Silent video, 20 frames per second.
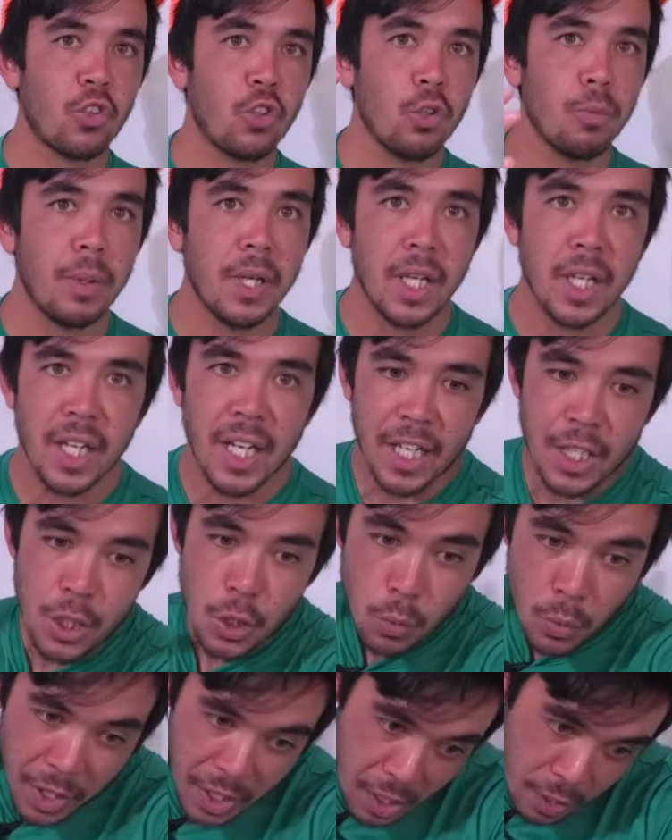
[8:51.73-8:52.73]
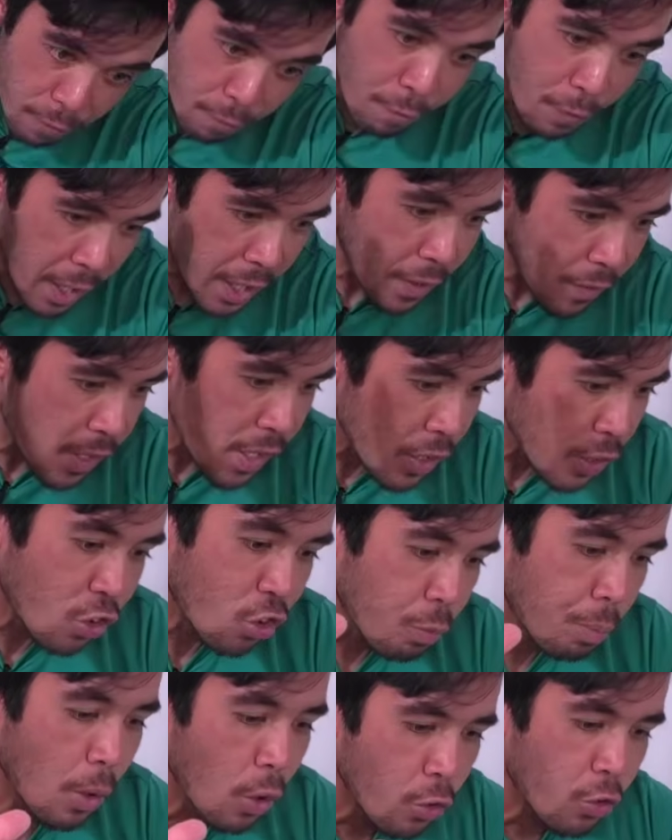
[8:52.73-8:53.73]
too big and you can't find the
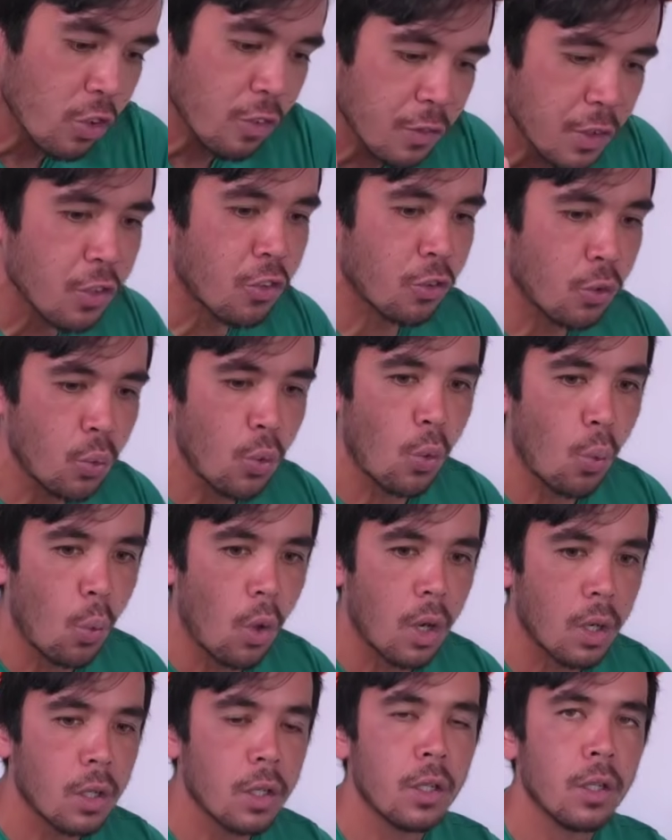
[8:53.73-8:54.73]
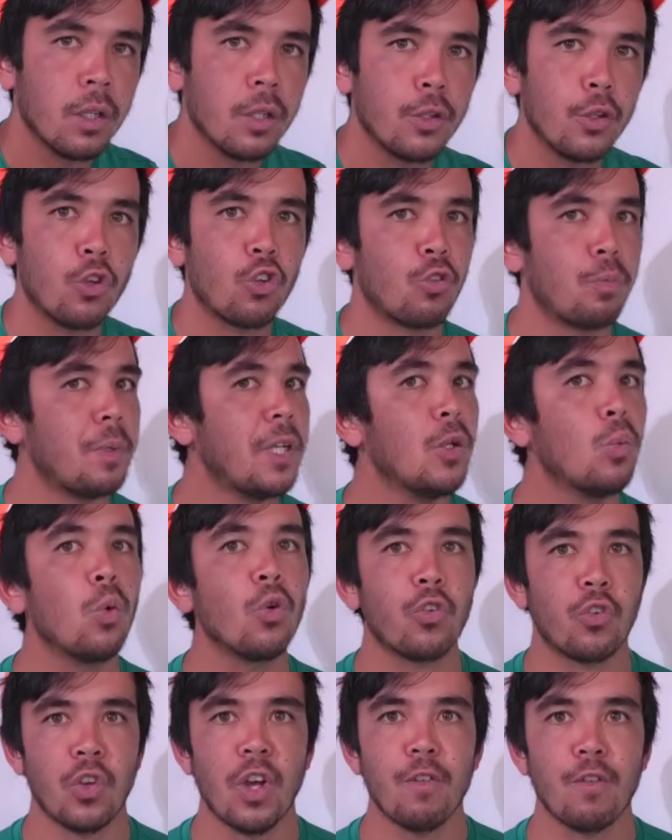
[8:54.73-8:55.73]
explosiveness through the water, your speed will
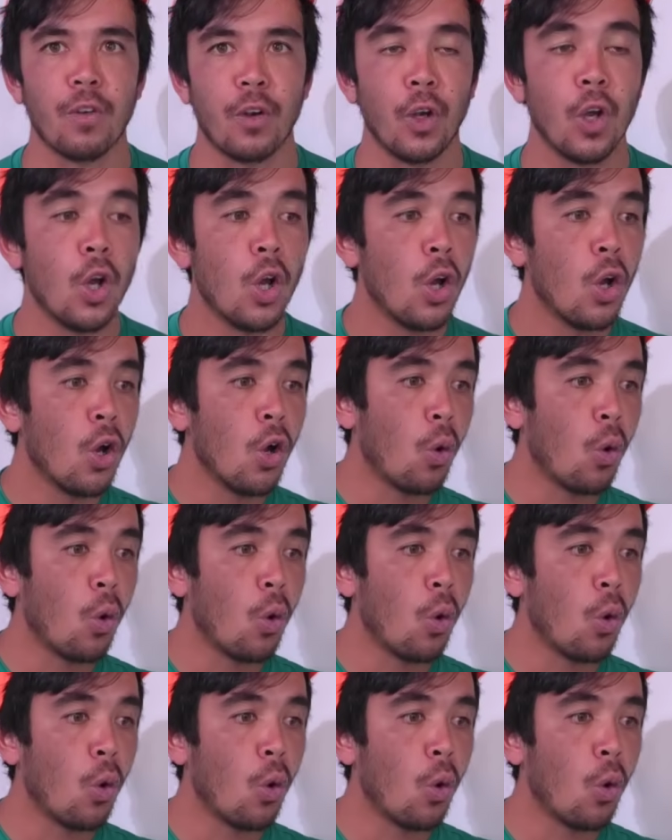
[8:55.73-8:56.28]
suffer.